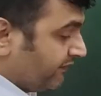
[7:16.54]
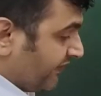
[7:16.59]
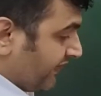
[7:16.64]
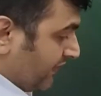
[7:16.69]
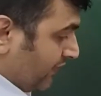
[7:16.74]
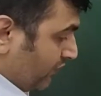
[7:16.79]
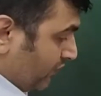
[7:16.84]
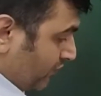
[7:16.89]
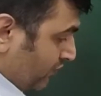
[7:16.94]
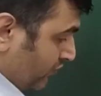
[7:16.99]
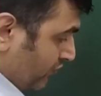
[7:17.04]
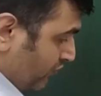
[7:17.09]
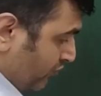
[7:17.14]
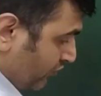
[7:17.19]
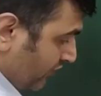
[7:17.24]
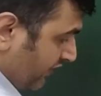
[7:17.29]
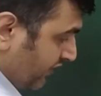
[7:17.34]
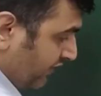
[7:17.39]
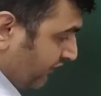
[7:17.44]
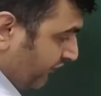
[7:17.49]
value. So
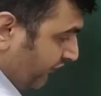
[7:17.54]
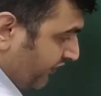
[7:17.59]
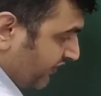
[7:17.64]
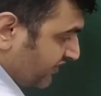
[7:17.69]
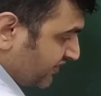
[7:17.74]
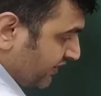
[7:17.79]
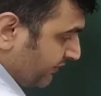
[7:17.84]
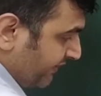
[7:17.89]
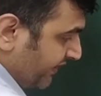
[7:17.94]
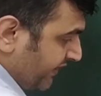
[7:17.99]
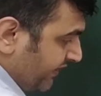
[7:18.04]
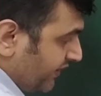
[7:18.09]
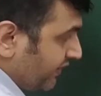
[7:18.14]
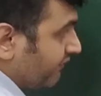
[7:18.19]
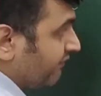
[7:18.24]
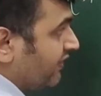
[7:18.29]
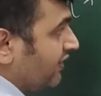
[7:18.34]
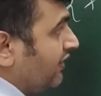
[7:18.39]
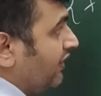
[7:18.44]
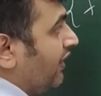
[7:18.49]
in the first
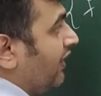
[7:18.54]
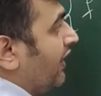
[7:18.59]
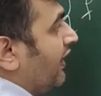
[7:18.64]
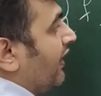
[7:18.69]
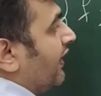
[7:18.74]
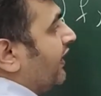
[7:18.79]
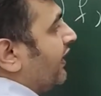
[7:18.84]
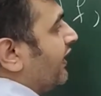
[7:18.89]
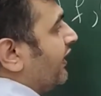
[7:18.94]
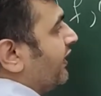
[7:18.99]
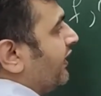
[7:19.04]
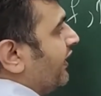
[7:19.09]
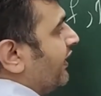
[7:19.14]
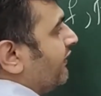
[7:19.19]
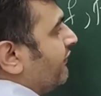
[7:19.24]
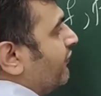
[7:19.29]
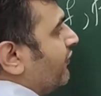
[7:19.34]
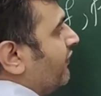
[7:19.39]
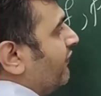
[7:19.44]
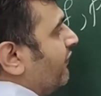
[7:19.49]
subinterval, at
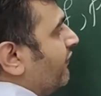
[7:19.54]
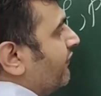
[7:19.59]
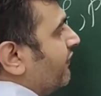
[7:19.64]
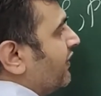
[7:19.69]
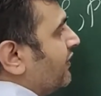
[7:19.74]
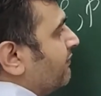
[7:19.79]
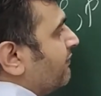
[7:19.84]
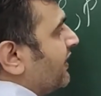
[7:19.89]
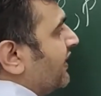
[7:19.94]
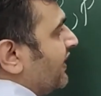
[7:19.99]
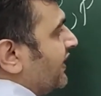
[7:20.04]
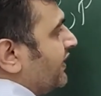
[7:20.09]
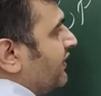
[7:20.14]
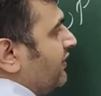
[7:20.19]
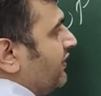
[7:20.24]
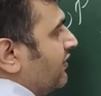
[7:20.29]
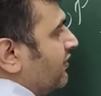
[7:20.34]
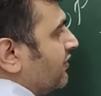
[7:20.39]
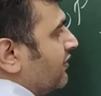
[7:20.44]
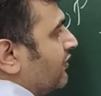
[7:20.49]
f of 1 by
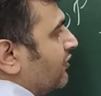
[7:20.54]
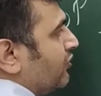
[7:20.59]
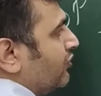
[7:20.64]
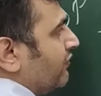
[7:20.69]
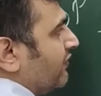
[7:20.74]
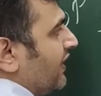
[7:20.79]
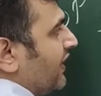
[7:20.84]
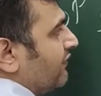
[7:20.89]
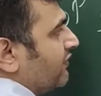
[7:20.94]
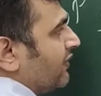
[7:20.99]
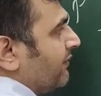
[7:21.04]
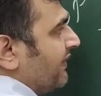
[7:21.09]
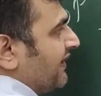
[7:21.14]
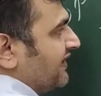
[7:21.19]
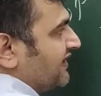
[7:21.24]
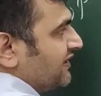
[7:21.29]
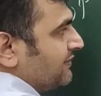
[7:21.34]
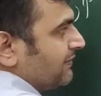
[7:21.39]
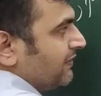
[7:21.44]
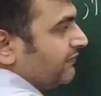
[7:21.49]
n you will have the
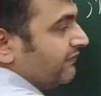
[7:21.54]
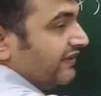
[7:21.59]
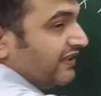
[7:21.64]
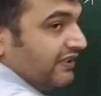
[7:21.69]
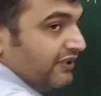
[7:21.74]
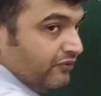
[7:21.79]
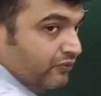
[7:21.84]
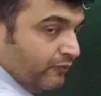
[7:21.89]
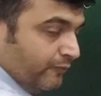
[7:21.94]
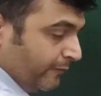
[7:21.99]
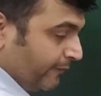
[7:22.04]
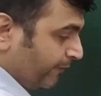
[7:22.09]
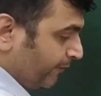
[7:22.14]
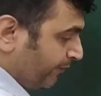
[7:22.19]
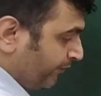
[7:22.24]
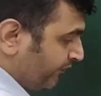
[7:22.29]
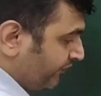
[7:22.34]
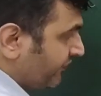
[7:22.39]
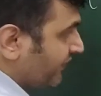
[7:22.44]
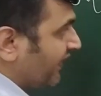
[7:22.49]
maximum value
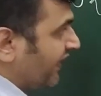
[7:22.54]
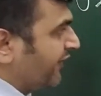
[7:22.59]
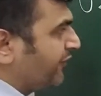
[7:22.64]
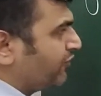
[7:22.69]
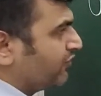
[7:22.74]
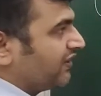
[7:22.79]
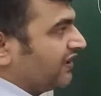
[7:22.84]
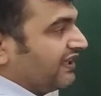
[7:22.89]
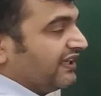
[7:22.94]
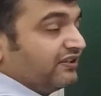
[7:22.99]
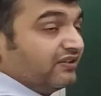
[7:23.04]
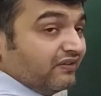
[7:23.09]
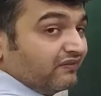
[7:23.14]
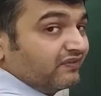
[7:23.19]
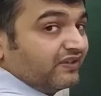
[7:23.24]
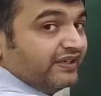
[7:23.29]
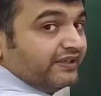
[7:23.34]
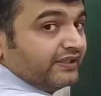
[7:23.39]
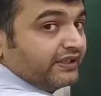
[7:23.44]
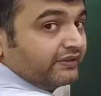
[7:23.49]
into the length of
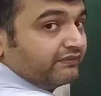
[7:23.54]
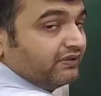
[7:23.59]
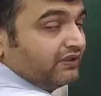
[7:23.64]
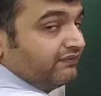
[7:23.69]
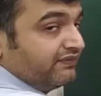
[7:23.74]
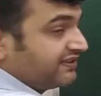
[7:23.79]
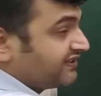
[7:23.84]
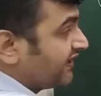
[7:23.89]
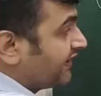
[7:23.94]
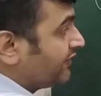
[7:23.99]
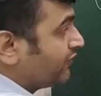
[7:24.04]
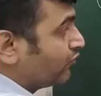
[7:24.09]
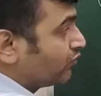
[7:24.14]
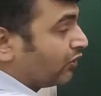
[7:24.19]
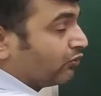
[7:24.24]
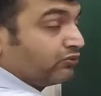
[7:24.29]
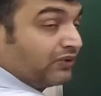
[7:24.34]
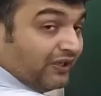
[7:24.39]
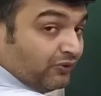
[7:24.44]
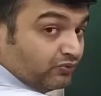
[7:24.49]
the interval, which I took
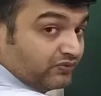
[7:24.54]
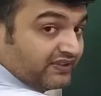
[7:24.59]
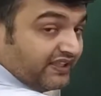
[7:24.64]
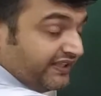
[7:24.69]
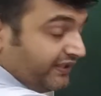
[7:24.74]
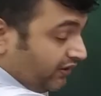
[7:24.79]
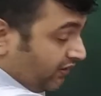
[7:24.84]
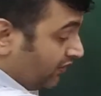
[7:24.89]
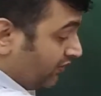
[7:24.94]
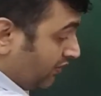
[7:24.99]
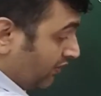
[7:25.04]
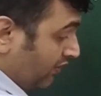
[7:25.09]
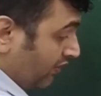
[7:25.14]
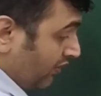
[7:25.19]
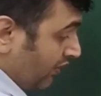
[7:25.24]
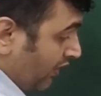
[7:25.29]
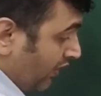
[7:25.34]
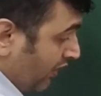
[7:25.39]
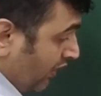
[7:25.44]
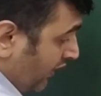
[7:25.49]
out outside.
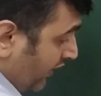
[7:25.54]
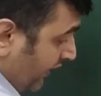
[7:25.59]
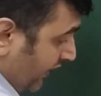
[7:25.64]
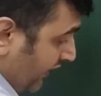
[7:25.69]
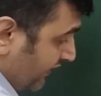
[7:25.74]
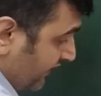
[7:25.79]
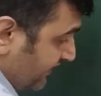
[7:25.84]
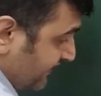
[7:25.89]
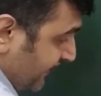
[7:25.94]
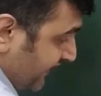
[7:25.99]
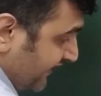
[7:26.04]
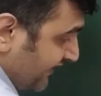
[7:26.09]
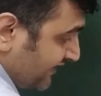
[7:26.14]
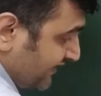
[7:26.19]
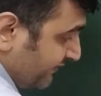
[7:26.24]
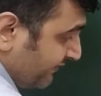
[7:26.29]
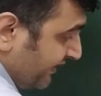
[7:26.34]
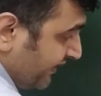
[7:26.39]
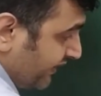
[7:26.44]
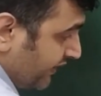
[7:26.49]
In the second
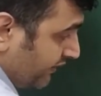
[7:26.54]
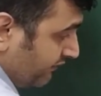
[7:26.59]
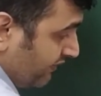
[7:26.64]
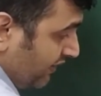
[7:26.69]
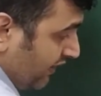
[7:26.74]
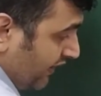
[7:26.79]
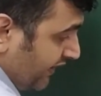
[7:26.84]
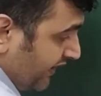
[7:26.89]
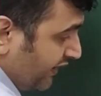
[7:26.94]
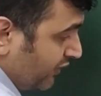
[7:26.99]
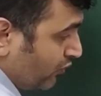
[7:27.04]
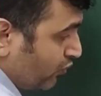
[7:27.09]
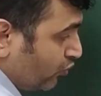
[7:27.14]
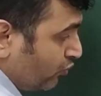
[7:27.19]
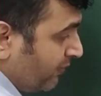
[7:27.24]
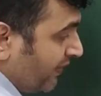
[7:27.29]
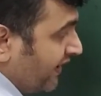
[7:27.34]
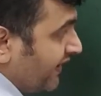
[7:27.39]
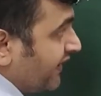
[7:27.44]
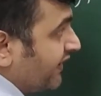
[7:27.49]
subinterval, at 2
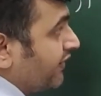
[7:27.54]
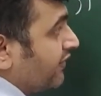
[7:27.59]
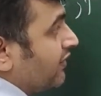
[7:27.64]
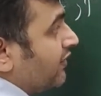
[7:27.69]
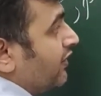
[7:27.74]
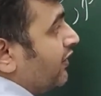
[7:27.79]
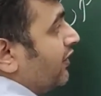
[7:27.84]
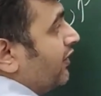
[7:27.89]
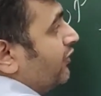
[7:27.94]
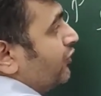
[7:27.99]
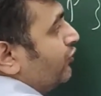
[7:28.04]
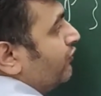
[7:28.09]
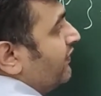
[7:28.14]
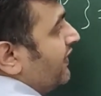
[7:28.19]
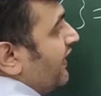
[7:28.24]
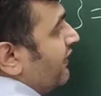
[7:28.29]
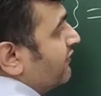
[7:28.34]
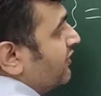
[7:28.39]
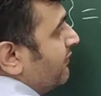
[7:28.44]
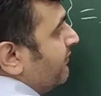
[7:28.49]
by n you will
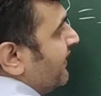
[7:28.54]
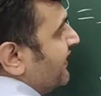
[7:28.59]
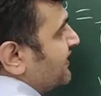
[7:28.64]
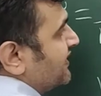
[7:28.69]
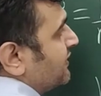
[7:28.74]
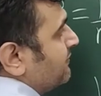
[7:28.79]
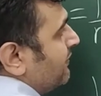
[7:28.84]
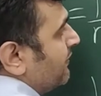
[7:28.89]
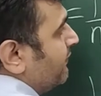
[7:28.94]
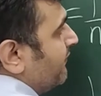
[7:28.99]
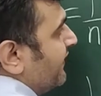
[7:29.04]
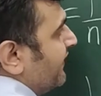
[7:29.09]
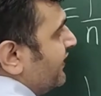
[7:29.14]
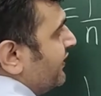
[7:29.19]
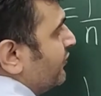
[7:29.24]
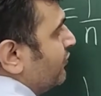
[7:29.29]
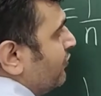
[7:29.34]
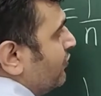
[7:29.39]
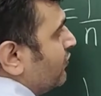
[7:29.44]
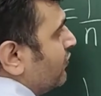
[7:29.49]
have the maximum
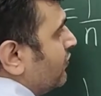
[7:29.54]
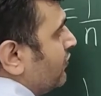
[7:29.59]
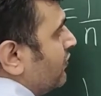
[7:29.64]
value,